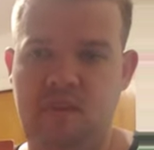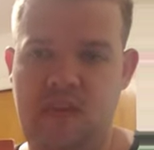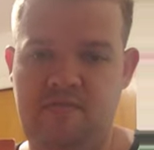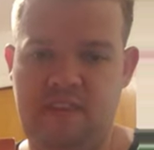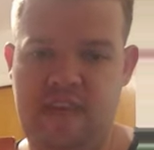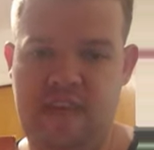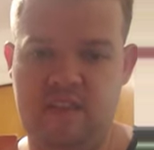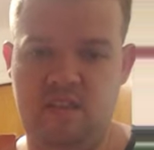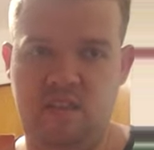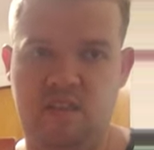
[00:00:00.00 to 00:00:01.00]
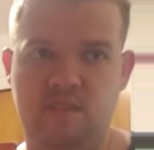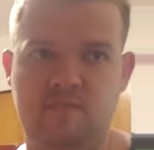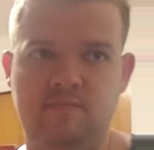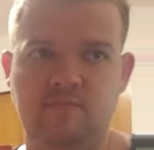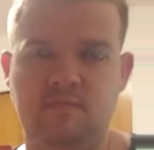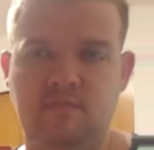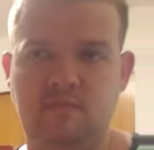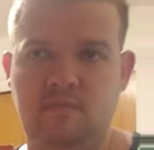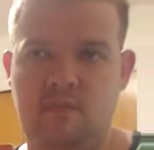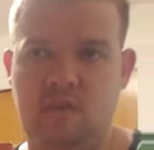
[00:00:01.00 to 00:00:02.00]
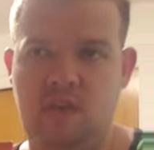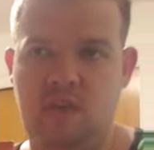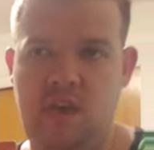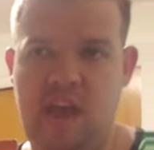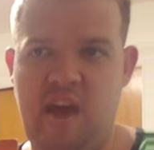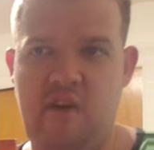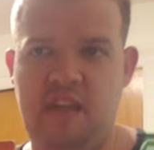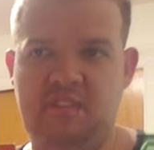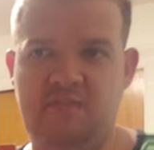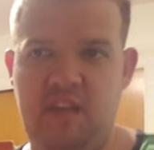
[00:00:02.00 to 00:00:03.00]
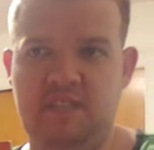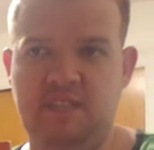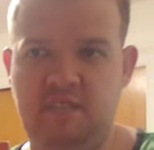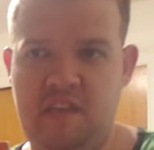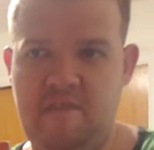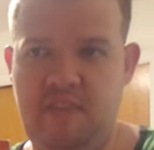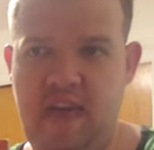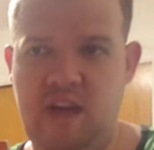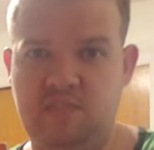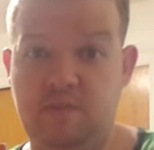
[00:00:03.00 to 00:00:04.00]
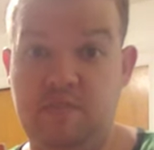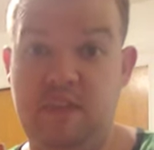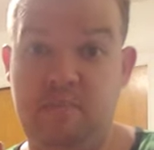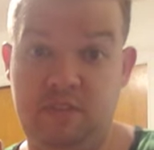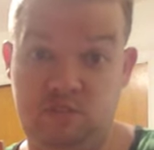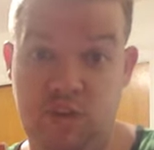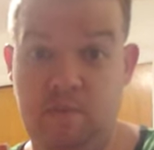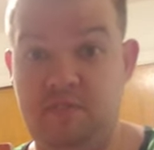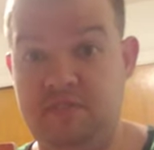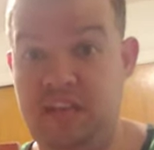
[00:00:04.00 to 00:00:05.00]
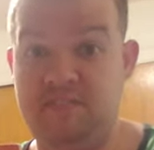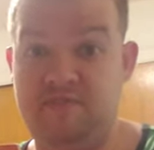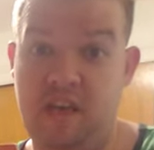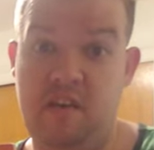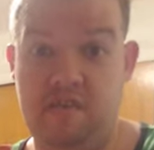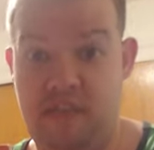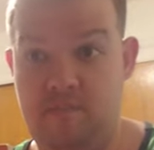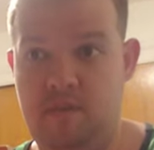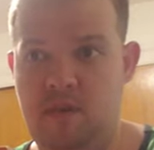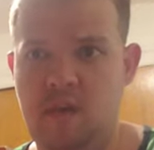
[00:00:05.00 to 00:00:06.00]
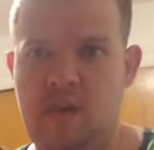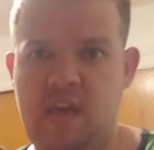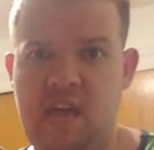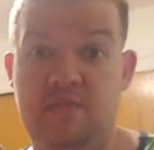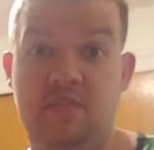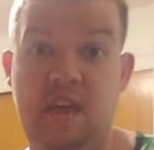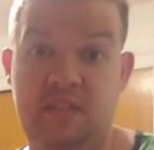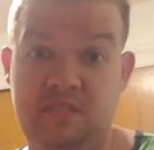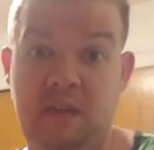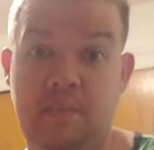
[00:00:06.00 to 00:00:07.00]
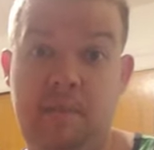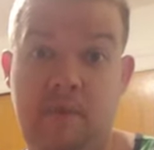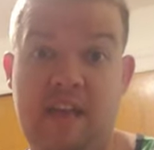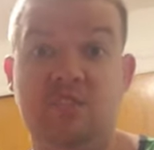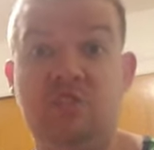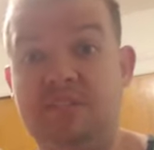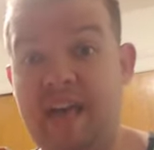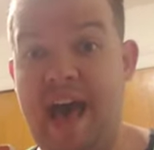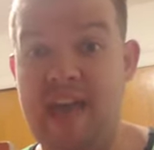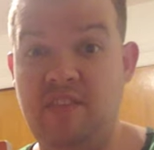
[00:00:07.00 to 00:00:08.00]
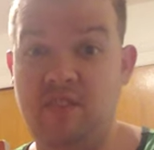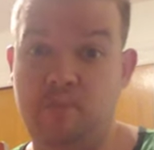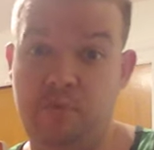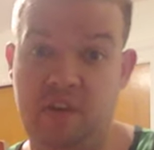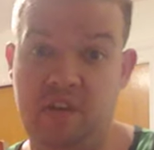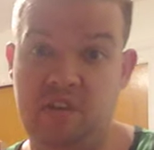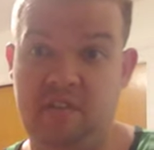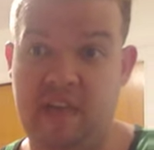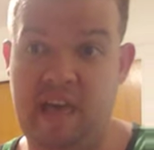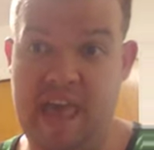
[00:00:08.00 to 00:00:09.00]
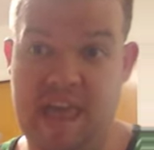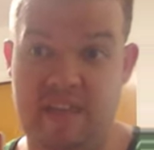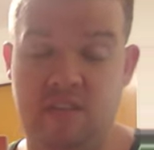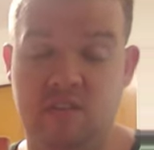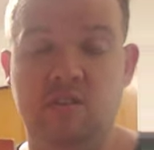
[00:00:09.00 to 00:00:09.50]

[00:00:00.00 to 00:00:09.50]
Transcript: And then Harry and his friends leave the house, but the, but trouble does follow them, and and some people actually die in the book, like